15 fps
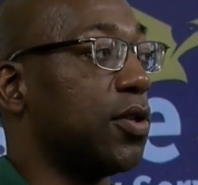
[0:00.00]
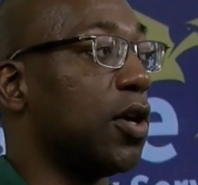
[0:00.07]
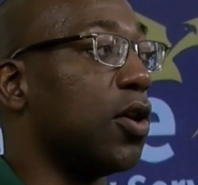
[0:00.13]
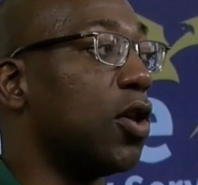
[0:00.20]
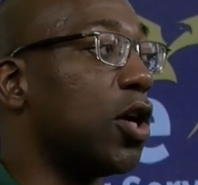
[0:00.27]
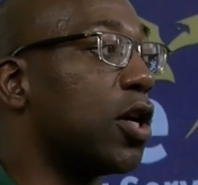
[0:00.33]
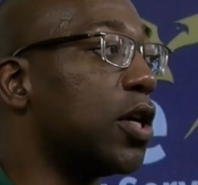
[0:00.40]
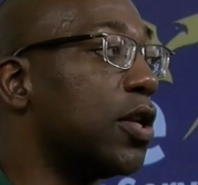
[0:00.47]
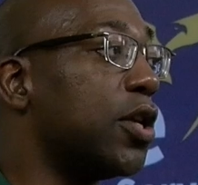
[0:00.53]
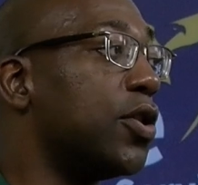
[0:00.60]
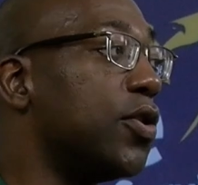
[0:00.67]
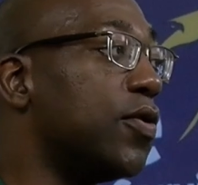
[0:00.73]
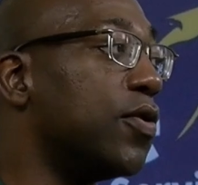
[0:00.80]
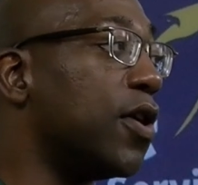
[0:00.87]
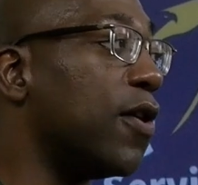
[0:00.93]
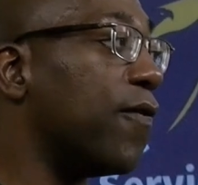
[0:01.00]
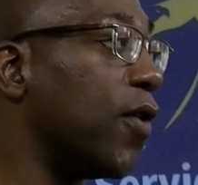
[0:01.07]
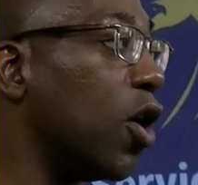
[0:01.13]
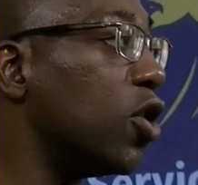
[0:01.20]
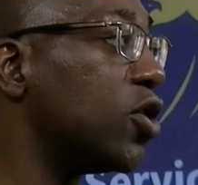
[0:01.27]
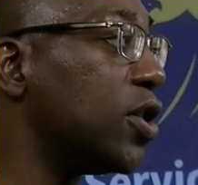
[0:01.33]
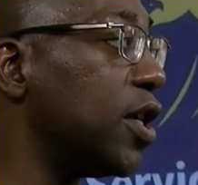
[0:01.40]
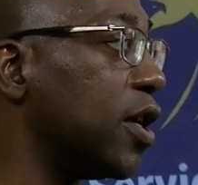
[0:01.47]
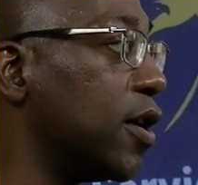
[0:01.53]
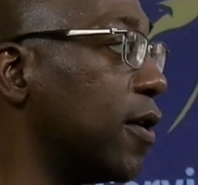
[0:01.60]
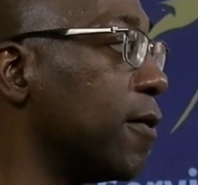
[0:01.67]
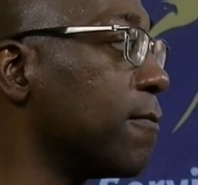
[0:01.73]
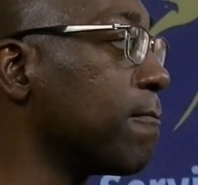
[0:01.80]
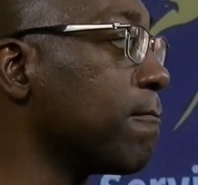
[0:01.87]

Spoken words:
they're looking to do their first deal.